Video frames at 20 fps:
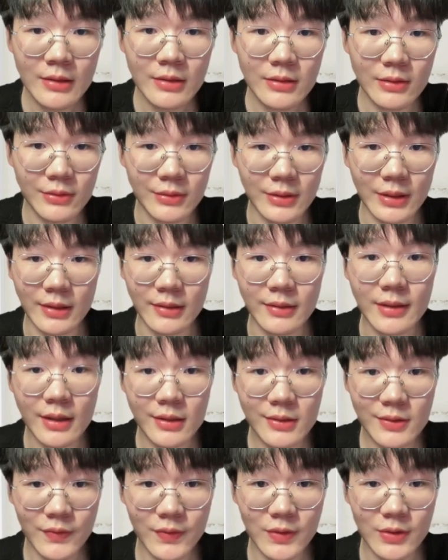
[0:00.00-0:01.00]
So the
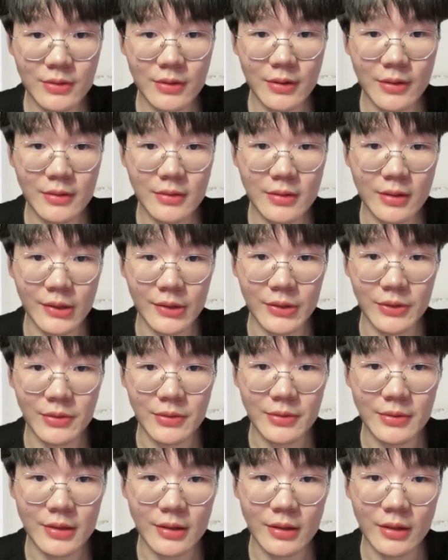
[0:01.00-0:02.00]
index futures are
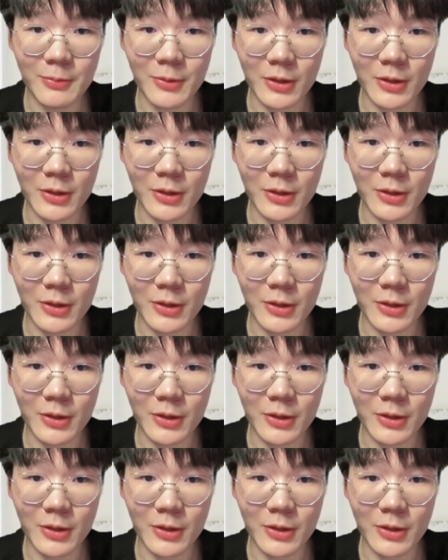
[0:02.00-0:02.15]
use a